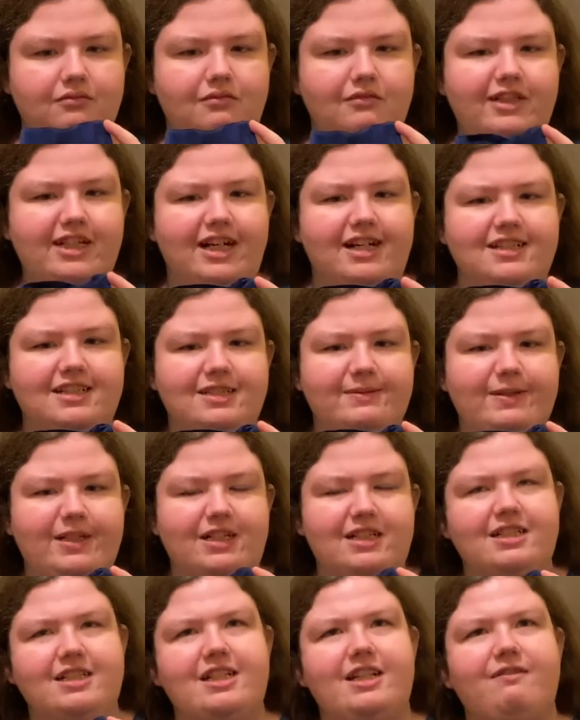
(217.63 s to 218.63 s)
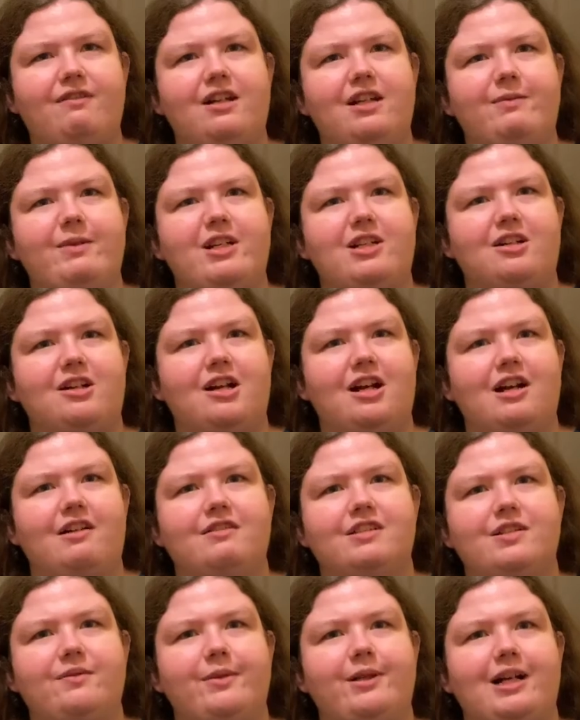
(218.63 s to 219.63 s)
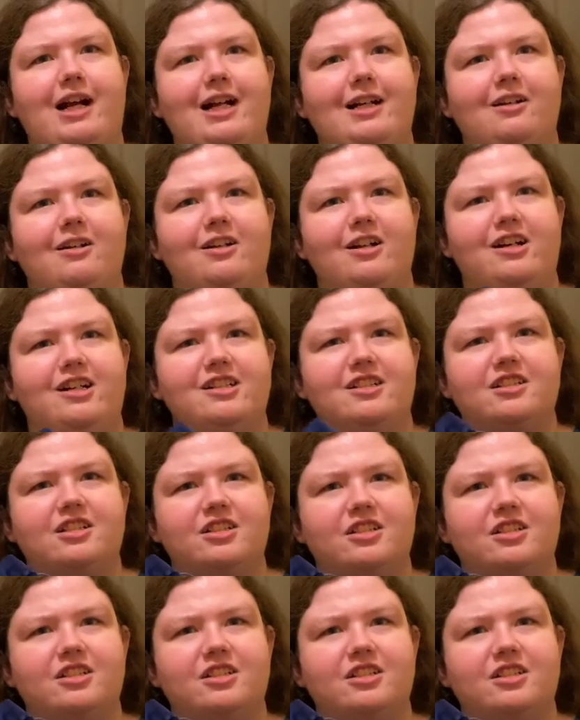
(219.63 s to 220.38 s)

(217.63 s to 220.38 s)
Yes, because you want to make sure it was something I could touch.